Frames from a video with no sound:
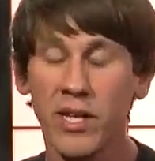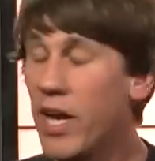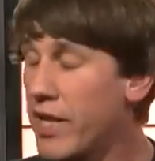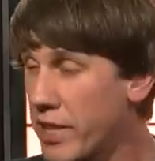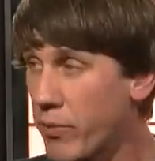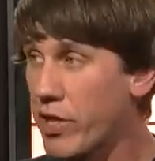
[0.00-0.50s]

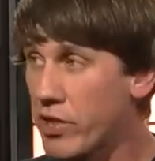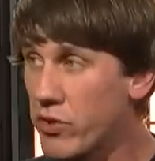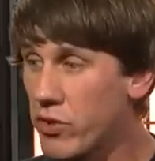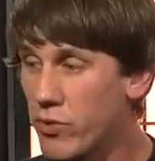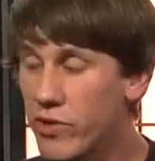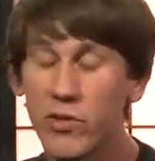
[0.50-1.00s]
I think we could
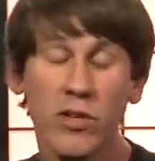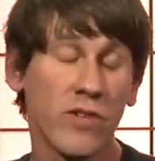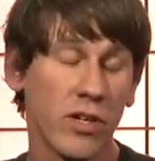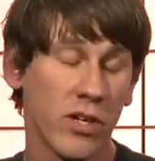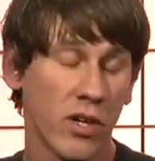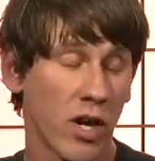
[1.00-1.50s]
do it. We still have
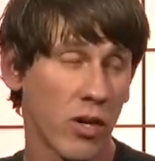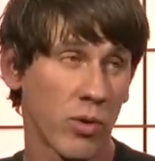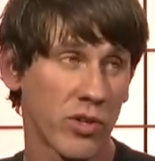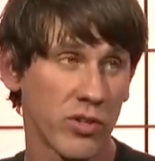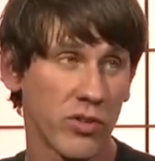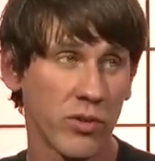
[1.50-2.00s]
a, a lot of
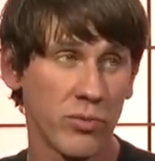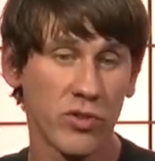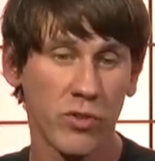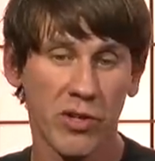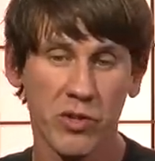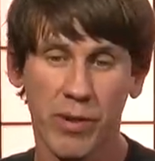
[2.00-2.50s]
work to do to
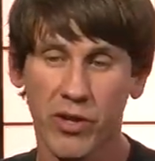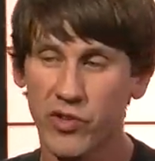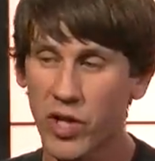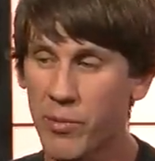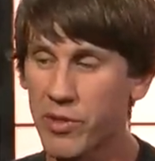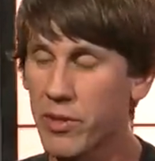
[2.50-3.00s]
do a much better
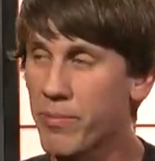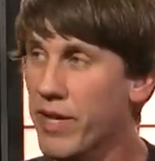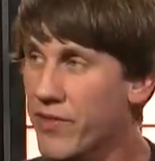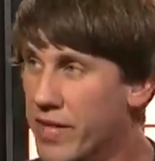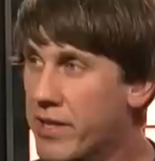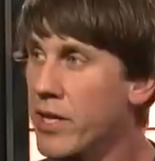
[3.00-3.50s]
job with it. But I
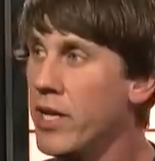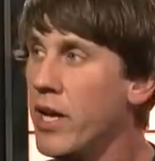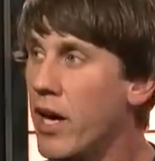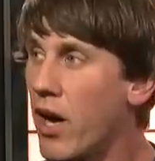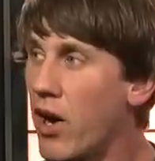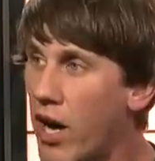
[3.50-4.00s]
think
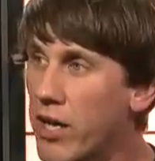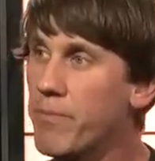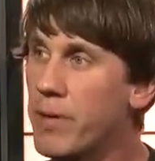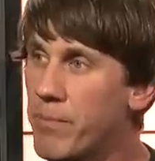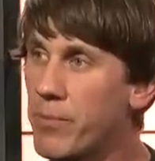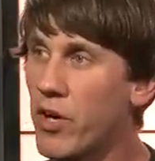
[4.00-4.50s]
a lot of
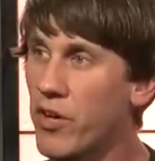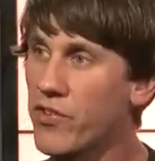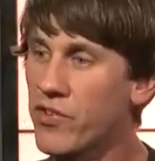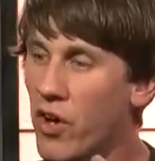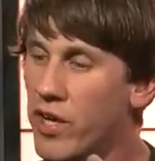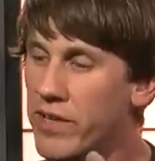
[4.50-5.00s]
people are
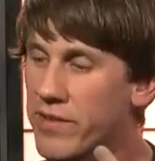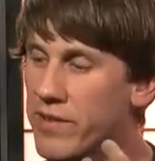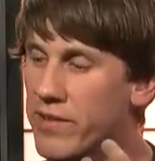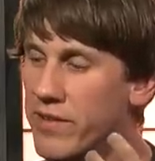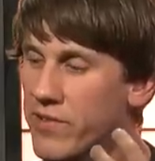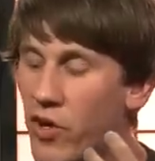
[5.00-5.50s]
starting
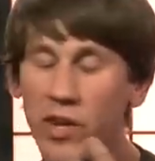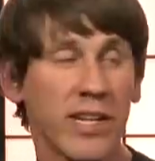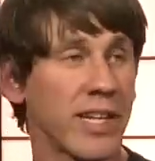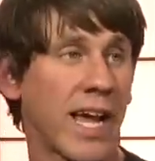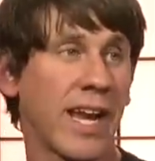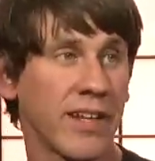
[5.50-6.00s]
to starting
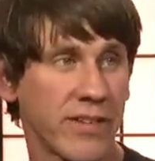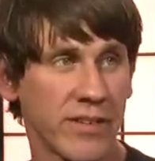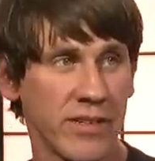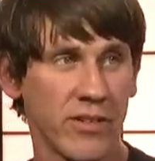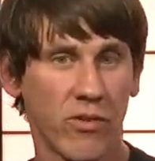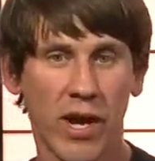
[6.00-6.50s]
to get it,
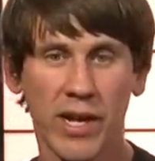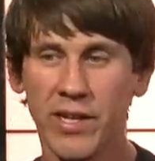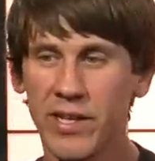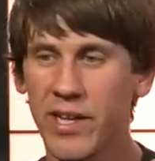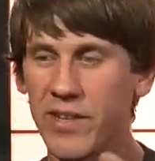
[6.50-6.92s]
mm-hmm. right?